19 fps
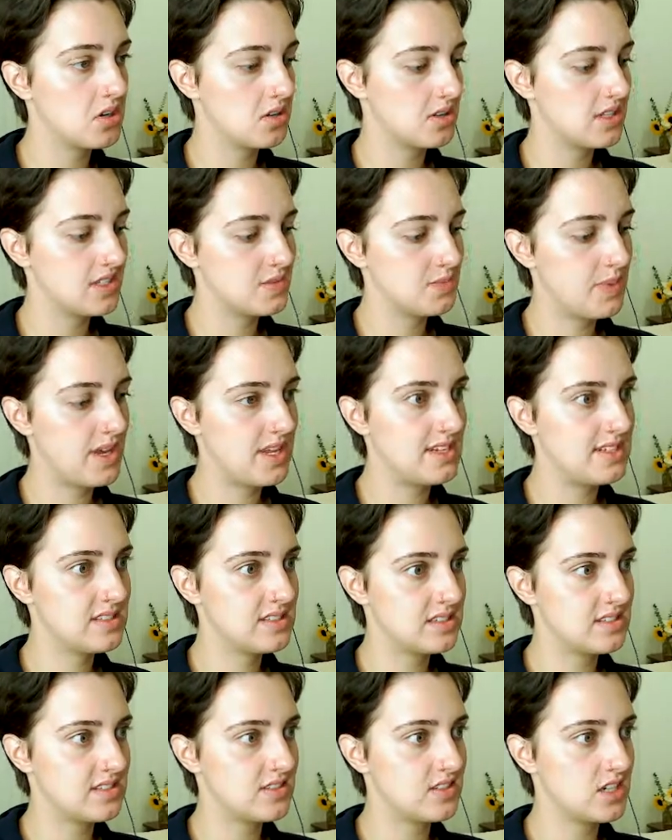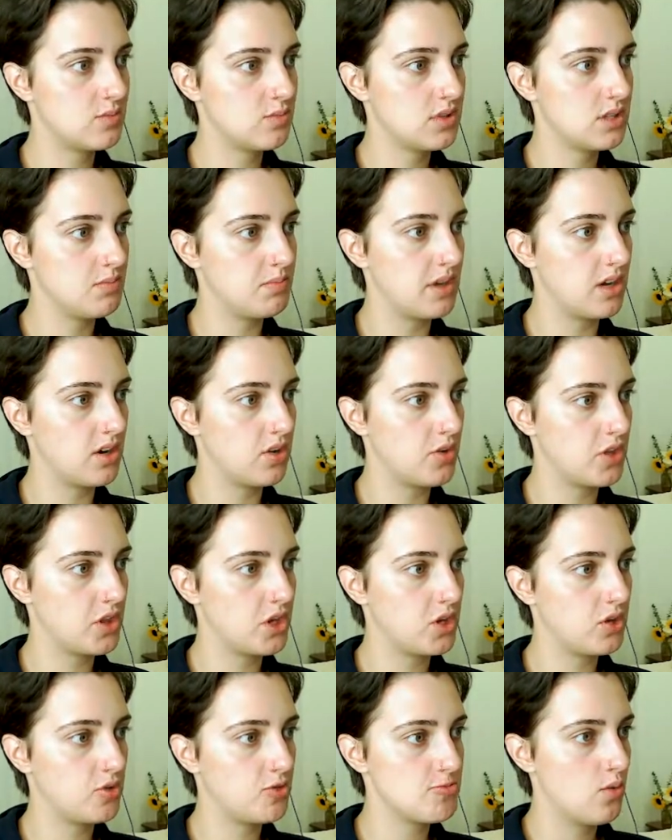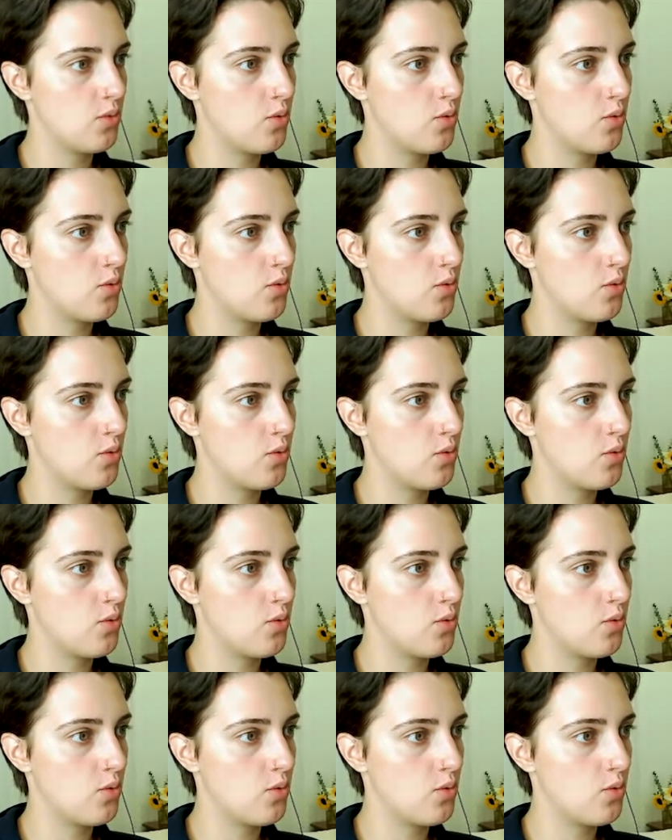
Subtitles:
This bed is considerably bigger though.